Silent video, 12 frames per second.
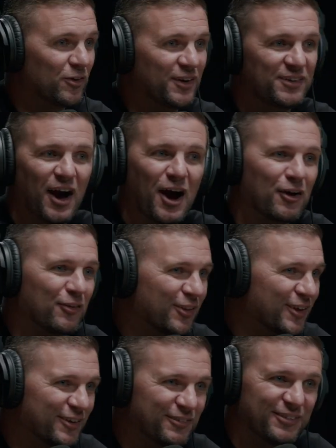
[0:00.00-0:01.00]
I die or
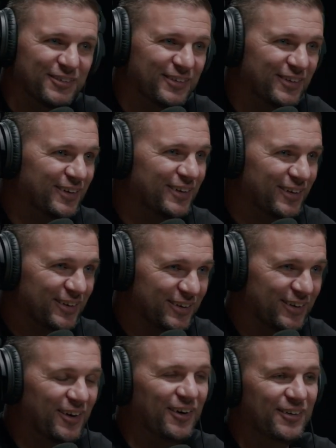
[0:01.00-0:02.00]
live. Yeah.
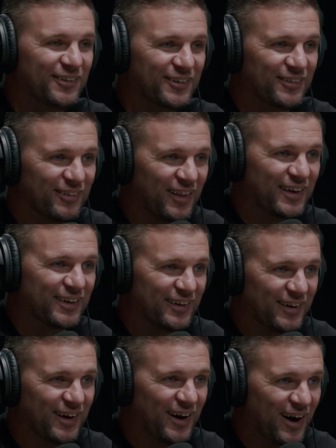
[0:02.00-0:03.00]
You know, like
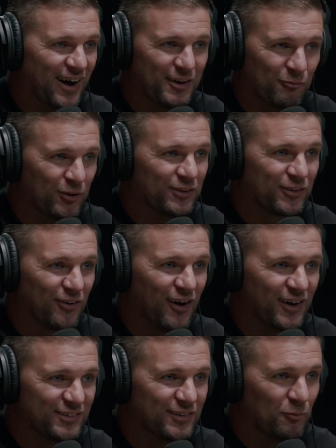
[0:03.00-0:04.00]
I am with
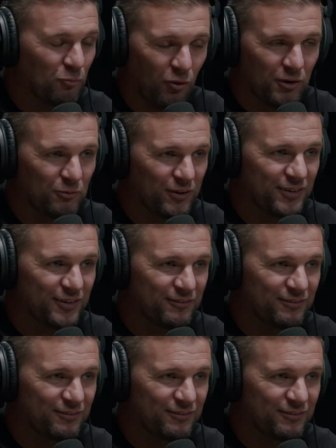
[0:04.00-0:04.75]
Christ. I'm one with Him.